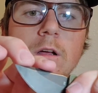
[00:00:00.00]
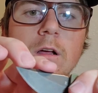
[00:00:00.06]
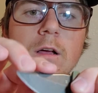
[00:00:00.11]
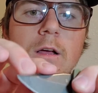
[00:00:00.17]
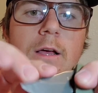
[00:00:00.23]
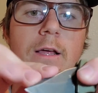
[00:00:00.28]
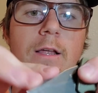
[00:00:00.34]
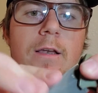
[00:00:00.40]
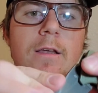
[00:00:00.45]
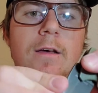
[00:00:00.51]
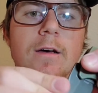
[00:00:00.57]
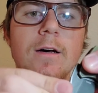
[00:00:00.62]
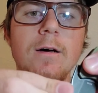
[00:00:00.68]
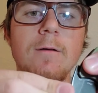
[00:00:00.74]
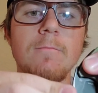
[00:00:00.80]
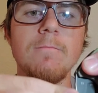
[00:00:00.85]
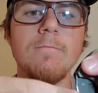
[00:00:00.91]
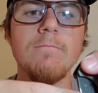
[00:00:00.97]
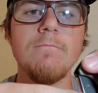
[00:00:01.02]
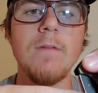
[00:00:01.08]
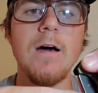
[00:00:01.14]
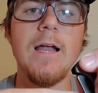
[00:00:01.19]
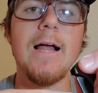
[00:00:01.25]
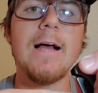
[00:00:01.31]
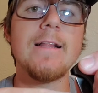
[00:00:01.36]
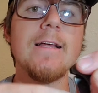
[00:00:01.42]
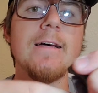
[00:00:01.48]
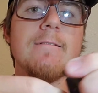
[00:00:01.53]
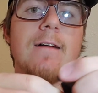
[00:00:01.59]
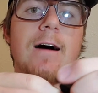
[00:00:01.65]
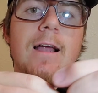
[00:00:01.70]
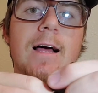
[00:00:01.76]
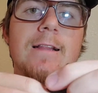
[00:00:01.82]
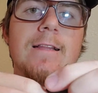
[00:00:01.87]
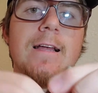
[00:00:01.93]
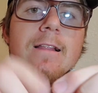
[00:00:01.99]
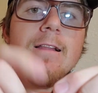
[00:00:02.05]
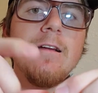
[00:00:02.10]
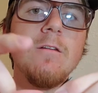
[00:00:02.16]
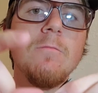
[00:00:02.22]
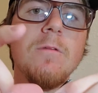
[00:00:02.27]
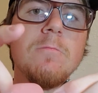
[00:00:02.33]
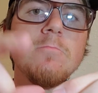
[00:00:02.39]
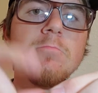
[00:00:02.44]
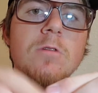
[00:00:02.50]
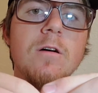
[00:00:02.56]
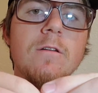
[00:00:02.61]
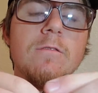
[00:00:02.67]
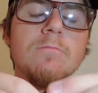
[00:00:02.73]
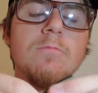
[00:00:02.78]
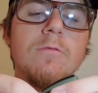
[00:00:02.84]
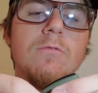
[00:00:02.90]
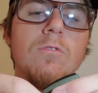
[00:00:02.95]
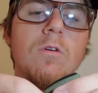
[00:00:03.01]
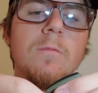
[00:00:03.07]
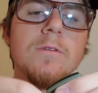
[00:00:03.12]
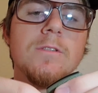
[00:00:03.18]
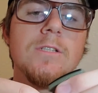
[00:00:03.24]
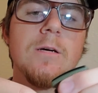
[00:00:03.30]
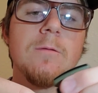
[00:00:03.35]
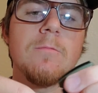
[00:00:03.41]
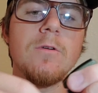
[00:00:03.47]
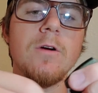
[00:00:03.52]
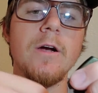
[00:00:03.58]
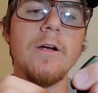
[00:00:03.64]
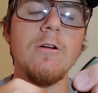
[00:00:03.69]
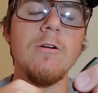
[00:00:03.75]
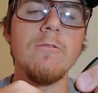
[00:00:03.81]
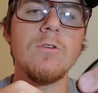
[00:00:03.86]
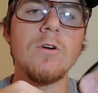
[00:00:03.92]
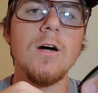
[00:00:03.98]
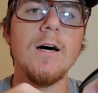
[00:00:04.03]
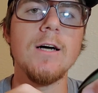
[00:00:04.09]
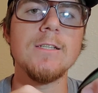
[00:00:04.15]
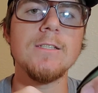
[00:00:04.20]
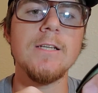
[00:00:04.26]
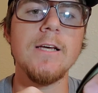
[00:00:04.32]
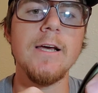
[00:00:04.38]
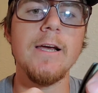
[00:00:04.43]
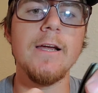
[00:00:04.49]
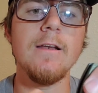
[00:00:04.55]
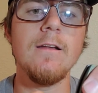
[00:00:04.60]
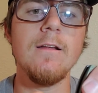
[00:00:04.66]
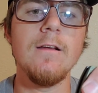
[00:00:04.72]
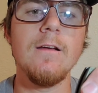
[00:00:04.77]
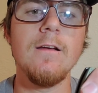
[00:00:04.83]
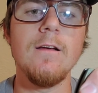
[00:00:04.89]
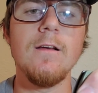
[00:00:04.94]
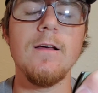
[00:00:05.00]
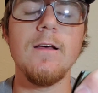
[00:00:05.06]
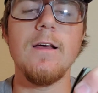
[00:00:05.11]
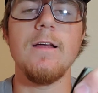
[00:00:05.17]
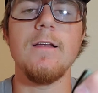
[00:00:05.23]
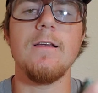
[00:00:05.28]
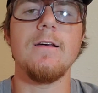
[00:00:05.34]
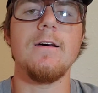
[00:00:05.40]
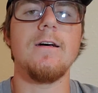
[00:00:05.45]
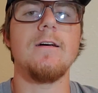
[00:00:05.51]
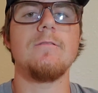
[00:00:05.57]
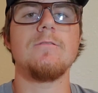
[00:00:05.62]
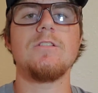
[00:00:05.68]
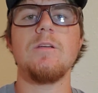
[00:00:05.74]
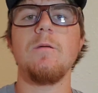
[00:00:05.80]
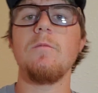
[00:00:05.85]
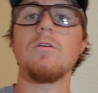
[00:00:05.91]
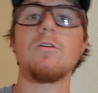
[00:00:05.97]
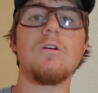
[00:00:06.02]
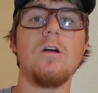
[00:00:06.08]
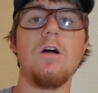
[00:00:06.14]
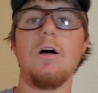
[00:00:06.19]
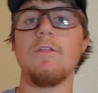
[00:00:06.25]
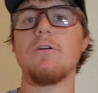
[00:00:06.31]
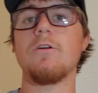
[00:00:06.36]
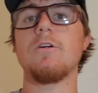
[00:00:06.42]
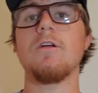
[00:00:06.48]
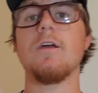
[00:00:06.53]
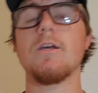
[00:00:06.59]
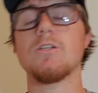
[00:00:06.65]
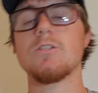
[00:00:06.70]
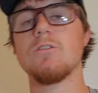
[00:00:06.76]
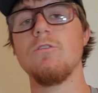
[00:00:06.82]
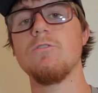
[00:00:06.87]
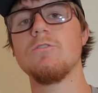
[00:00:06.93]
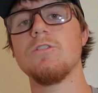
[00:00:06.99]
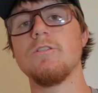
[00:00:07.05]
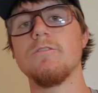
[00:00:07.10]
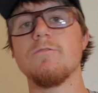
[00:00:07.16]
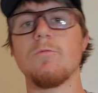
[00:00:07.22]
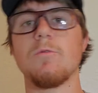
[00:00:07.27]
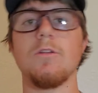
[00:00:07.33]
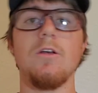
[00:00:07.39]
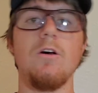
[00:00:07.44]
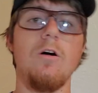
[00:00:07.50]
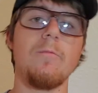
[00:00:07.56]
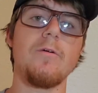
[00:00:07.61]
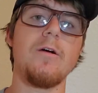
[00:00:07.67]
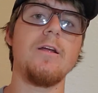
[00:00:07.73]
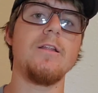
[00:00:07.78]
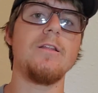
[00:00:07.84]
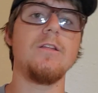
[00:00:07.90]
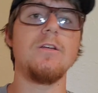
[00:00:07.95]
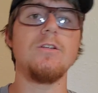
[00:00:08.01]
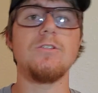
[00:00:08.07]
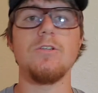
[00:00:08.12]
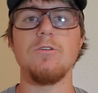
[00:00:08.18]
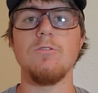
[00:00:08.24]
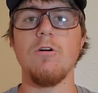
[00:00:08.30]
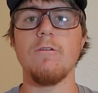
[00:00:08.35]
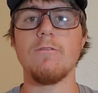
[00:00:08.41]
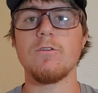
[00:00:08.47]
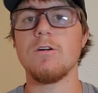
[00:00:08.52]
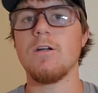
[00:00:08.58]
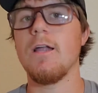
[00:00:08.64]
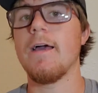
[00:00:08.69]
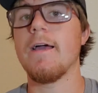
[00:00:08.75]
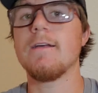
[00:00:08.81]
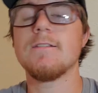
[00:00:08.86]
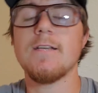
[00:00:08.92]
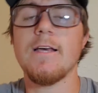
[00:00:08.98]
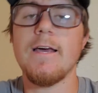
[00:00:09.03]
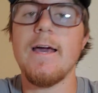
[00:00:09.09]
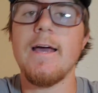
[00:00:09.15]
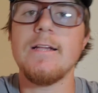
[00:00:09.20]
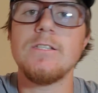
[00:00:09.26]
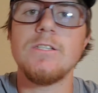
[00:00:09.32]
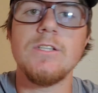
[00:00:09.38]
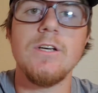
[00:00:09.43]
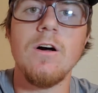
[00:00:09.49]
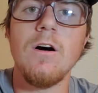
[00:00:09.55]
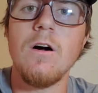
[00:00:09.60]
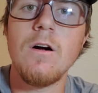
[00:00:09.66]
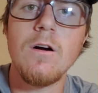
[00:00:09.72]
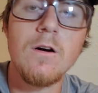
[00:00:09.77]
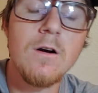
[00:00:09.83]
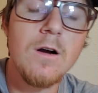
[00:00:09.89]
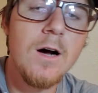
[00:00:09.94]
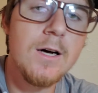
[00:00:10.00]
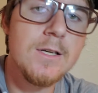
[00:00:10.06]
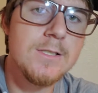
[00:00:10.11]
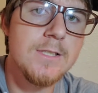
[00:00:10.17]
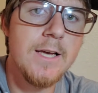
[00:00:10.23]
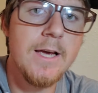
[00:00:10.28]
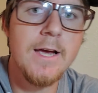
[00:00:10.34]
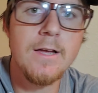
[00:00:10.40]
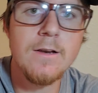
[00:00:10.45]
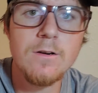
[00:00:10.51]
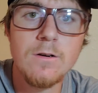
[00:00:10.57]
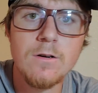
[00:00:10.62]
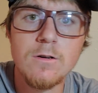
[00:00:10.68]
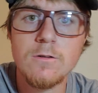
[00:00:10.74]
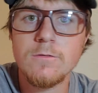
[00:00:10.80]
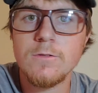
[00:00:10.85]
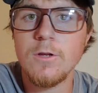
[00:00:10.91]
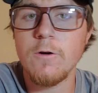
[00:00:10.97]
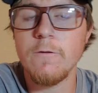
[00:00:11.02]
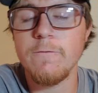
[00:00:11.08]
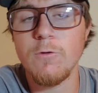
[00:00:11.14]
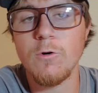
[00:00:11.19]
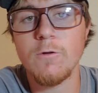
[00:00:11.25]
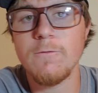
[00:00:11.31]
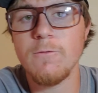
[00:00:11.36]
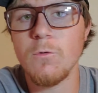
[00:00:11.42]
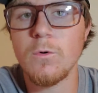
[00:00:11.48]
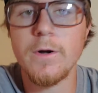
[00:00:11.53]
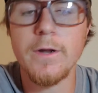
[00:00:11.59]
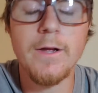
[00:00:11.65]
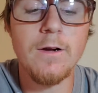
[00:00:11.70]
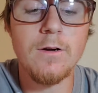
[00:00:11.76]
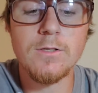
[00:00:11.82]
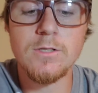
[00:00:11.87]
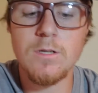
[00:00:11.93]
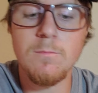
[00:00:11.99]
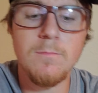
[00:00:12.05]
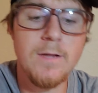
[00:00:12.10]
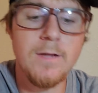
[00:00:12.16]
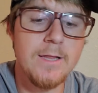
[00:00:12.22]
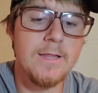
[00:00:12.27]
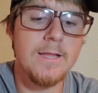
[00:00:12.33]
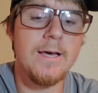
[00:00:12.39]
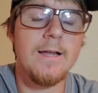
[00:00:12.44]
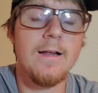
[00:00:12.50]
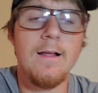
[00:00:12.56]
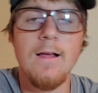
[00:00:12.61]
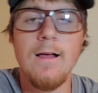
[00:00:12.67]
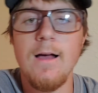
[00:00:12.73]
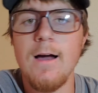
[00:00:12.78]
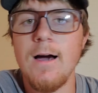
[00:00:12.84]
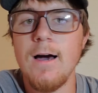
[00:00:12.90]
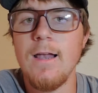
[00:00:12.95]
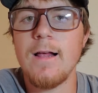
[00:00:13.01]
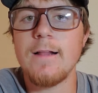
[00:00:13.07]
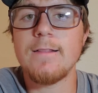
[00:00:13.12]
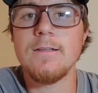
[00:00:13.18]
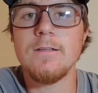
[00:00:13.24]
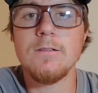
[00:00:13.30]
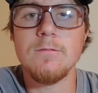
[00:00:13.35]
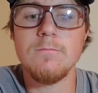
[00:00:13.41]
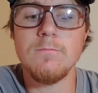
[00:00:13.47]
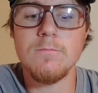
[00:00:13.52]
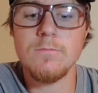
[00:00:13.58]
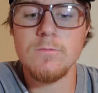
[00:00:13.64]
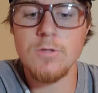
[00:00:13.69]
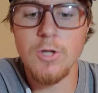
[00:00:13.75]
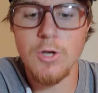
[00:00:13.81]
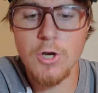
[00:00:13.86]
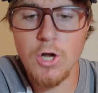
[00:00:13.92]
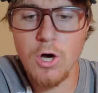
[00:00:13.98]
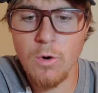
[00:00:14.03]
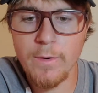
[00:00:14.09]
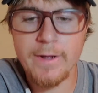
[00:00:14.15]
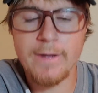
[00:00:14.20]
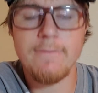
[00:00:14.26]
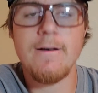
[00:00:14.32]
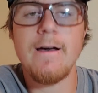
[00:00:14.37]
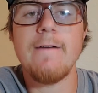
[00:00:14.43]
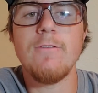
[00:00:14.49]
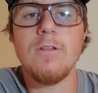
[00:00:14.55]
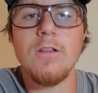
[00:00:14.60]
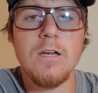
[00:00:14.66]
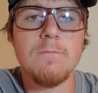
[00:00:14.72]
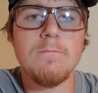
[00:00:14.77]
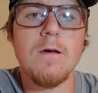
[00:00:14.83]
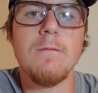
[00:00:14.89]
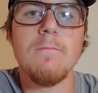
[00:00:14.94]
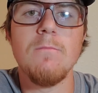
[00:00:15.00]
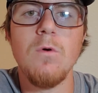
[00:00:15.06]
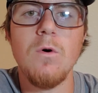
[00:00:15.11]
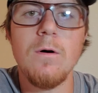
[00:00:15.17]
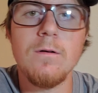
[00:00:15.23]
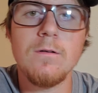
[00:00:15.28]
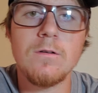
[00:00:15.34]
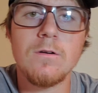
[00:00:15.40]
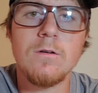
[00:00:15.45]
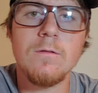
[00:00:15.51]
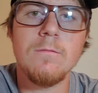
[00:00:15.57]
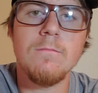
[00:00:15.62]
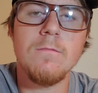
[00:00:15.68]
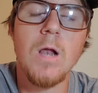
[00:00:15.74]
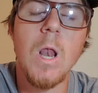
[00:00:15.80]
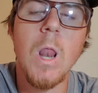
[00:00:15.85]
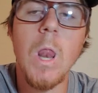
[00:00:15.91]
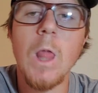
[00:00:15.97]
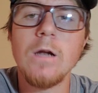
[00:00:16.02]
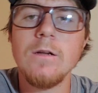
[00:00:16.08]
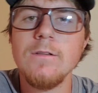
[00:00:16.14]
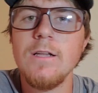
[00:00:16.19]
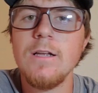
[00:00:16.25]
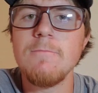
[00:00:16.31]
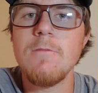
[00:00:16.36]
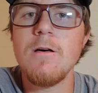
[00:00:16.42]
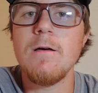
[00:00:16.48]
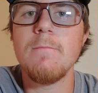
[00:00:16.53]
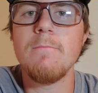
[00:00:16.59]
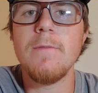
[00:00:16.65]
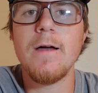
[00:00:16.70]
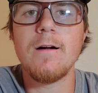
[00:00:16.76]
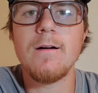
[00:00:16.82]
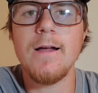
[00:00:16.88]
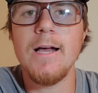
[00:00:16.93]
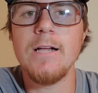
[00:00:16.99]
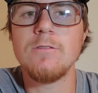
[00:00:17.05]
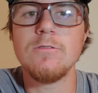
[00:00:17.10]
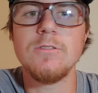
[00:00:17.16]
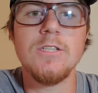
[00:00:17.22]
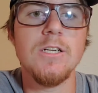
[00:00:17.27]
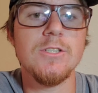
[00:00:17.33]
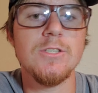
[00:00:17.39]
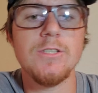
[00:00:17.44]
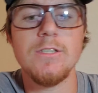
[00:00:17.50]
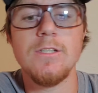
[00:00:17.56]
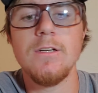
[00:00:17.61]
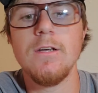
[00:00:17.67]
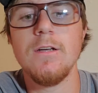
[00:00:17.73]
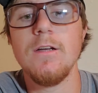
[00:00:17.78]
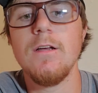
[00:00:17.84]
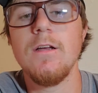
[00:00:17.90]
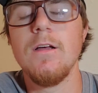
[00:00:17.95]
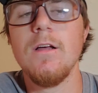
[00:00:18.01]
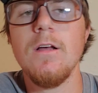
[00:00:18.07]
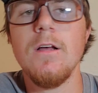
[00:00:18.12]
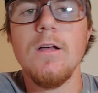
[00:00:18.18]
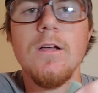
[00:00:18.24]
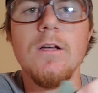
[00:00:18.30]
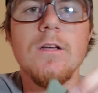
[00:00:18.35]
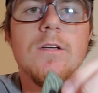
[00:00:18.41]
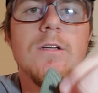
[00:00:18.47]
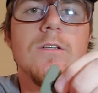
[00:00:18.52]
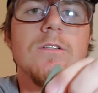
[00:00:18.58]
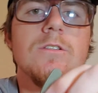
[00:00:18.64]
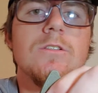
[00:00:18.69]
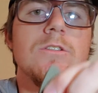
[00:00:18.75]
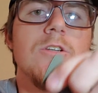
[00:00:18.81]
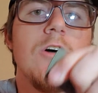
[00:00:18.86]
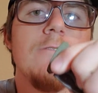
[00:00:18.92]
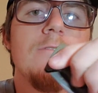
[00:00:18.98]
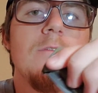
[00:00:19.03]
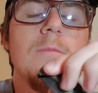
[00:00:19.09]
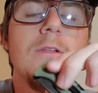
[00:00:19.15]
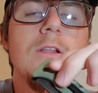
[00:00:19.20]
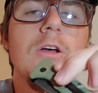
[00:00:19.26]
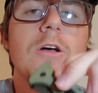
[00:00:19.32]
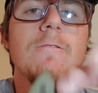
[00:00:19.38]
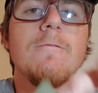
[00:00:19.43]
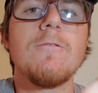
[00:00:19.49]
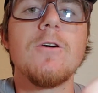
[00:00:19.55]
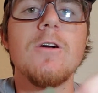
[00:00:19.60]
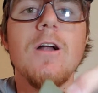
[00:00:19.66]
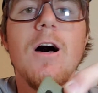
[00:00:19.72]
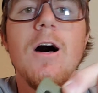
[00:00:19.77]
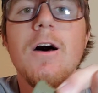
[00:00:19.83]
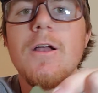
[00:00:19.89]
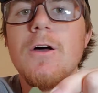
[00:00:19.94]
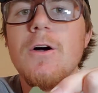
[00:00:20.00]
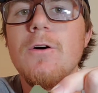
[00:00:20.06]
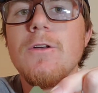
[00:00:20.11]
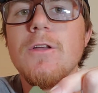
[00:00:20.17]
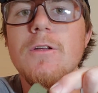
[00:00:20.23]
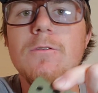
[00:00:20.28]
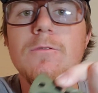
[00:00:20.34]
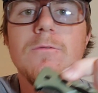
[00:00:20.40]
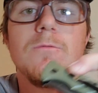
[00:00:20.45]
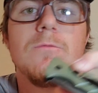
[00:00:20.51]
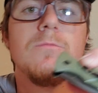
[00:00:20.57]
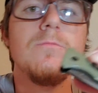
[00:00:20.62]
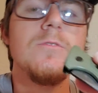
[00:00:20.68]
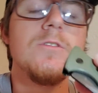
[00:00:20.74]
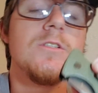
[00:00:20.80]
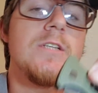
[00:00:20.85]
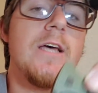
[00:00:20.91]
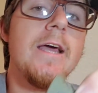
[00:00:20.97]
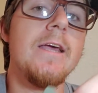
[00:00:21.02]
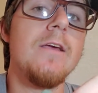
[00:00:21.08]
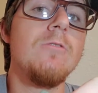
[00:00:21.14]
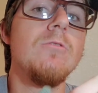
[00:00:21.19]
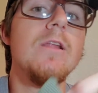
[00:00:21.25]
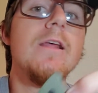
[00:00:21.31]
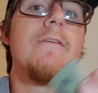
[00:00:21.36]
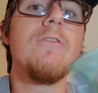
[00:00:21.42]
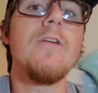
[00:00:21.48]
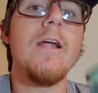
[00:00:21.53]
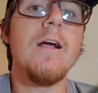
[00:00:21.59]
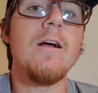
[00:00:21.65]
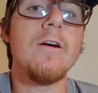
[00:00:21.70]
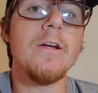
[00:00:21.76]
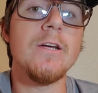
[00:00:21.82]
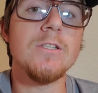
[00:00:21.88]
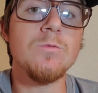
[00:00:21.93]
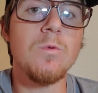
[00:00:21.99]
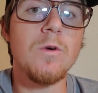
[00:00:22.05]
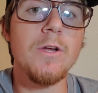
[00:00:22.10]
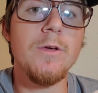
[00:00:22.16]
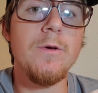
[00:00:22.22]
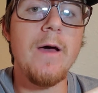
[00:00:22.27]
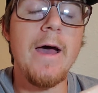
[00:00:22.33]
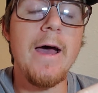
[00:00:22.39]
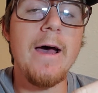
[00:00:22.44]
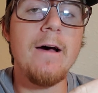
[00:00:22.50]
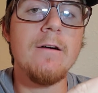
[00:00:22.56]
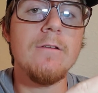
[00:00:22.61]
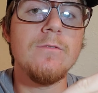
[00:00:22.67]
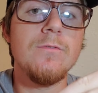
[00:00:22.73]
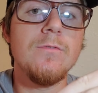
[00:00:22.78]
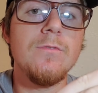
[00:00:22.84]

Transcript: And I like that. I like that little bit of performance upgrade over AUS-8. And similar other exclusives where they'll upgrade D2 over, like, say, 8CR, AUS-8, or 440 or something like that. I like the knowing of having a little bit more, or a little bit better edge retention. So if you've been looking for an auto and you say you live in areas where you have